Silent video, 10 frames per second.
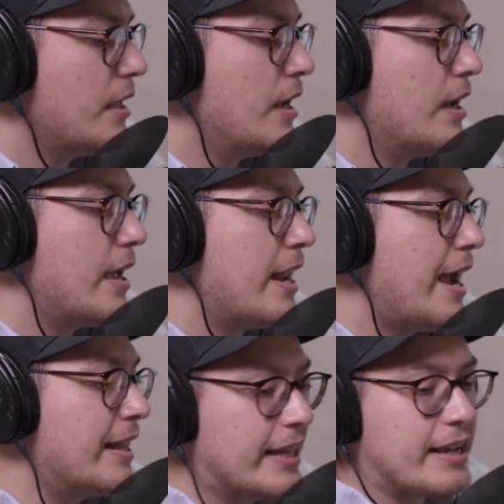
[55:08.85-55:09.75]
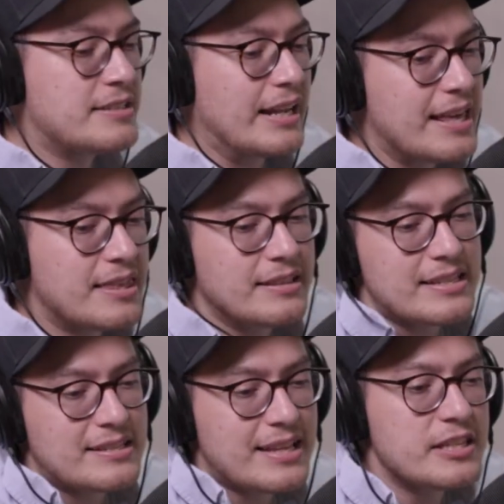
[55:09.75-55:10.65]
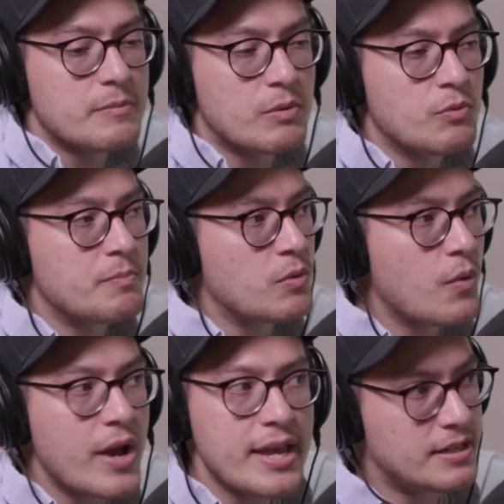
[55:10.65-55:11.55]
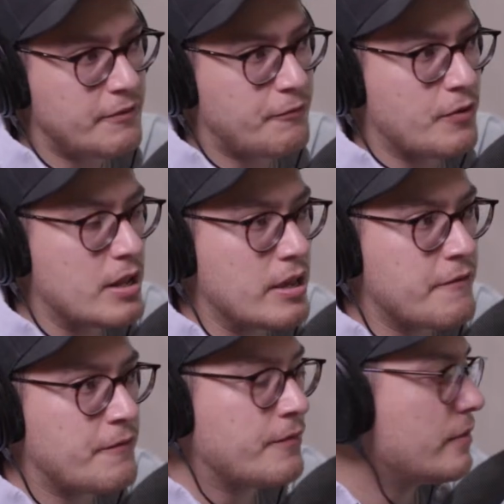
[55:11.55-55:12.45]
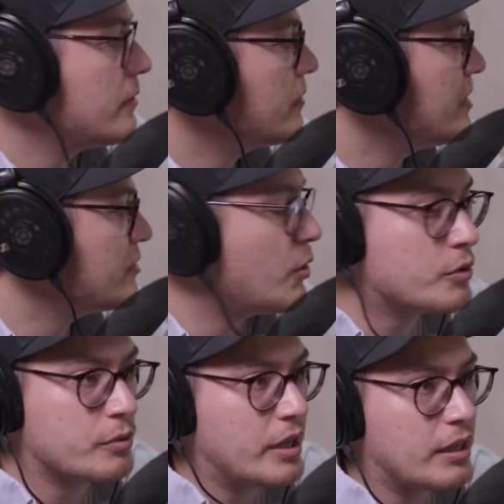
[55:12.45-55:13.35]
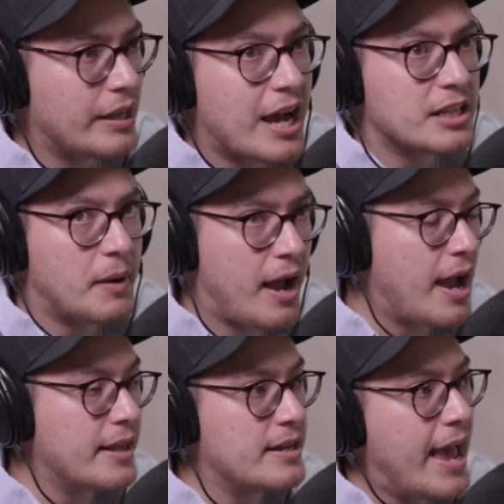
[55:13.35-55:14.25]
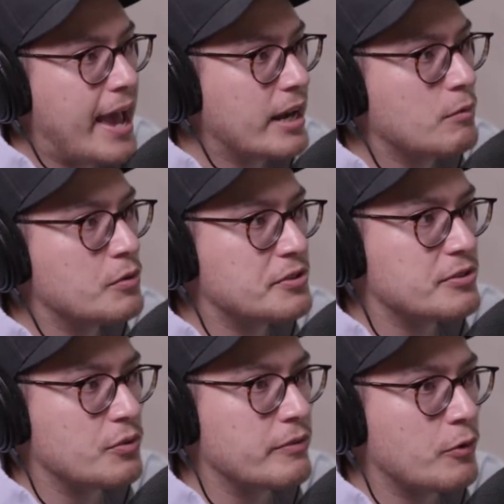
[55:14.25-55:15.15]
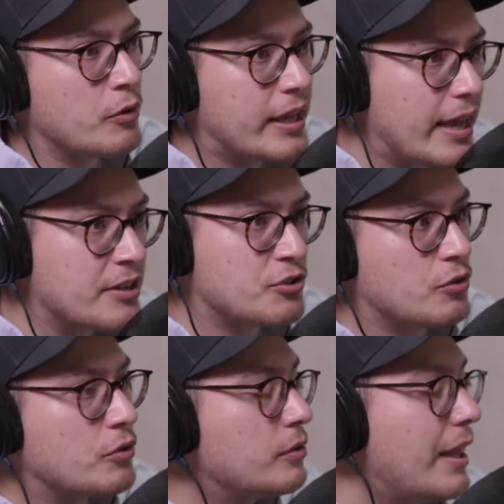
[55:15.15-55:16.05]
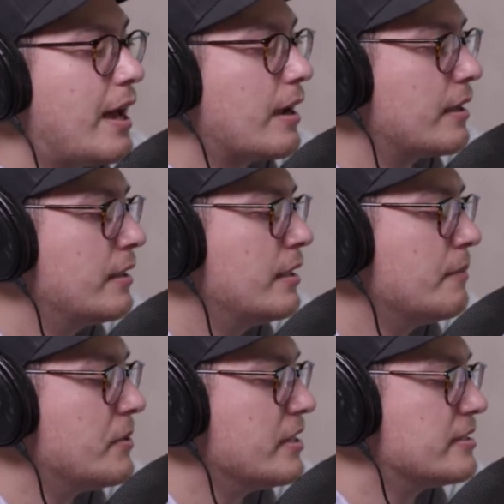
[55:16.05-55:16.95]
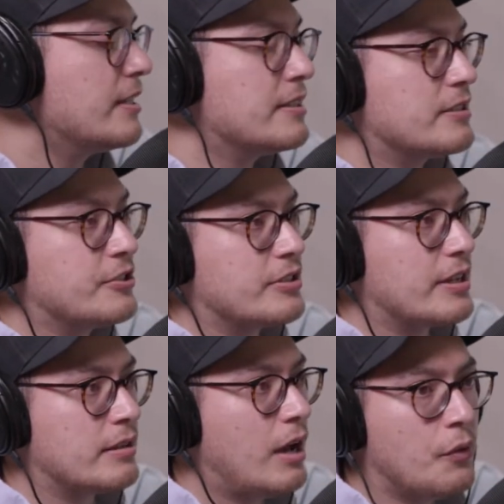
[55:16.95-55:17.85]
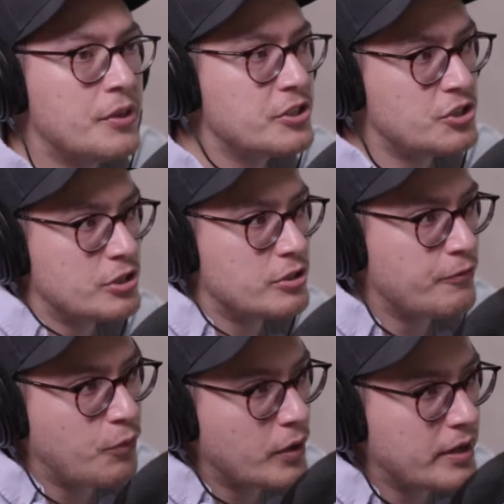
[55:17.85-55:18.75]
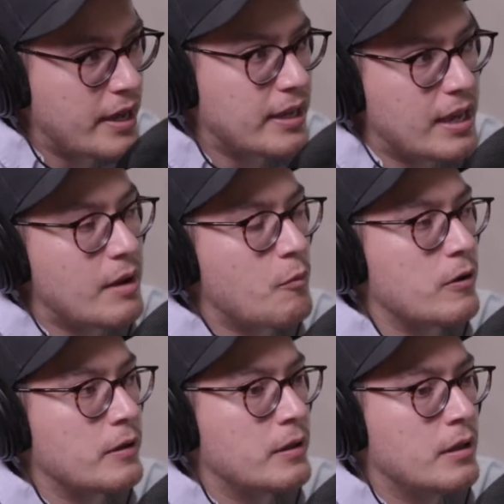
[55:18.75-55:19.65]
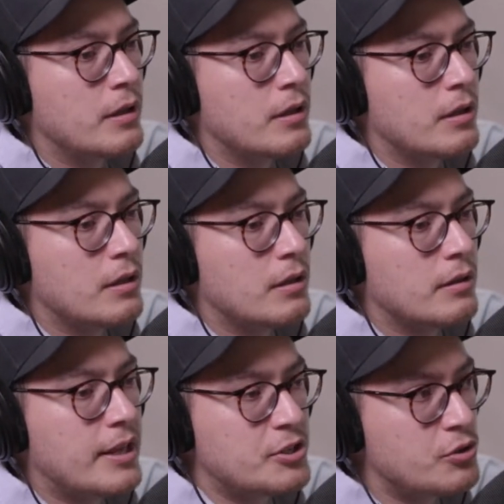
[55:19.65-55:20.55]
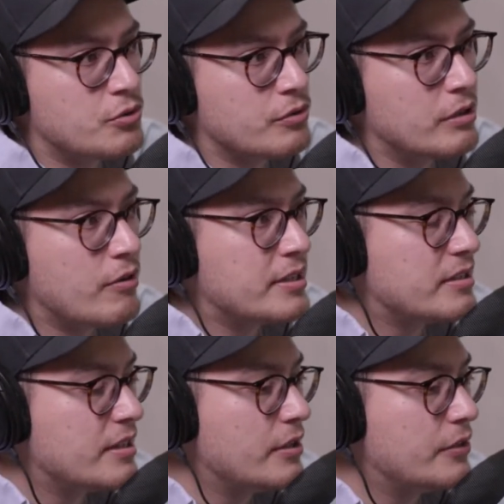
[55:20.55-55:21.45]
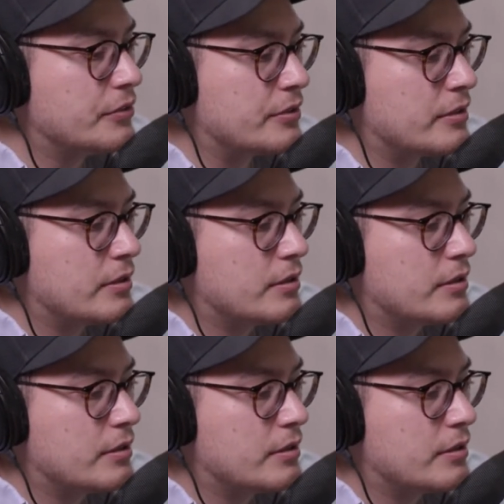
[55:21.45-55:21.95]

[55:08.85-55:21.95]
And like I said, I think the sentiment would be way different if these modes were like locked behind an Atomos sort of, or like external lock. Because then it's just like, oh, this is just a 4K camera that shoots really great stills.